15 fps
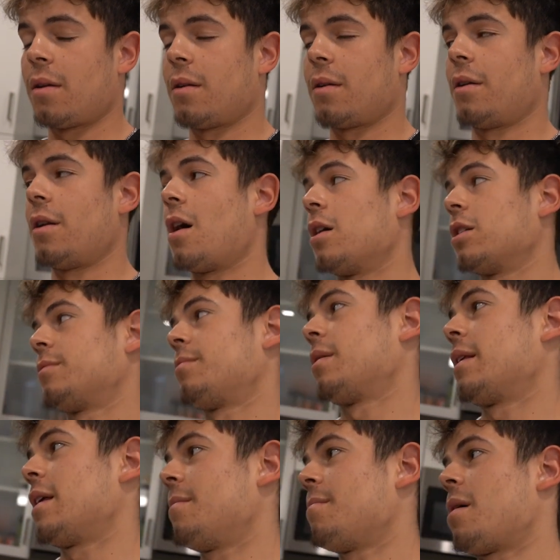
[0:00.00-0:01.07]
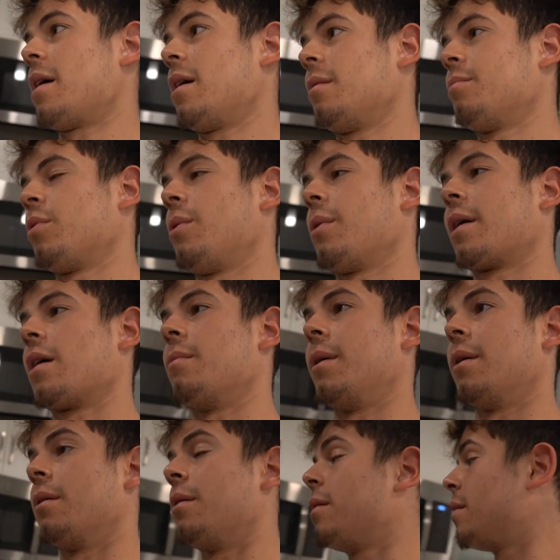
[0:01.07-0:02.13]
right? No, I was about to eat my pre-workout
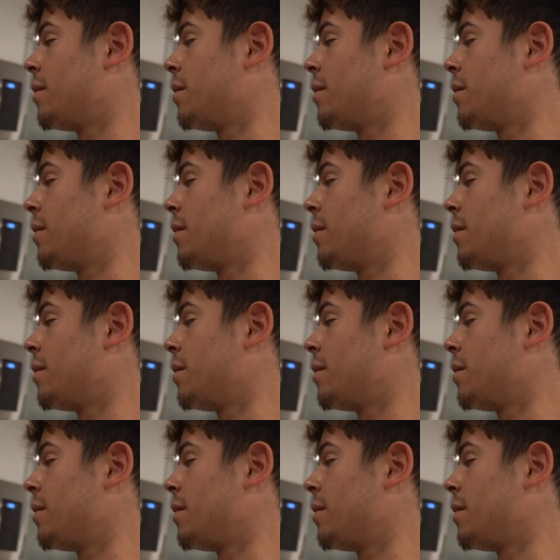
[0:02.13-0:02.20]
meal.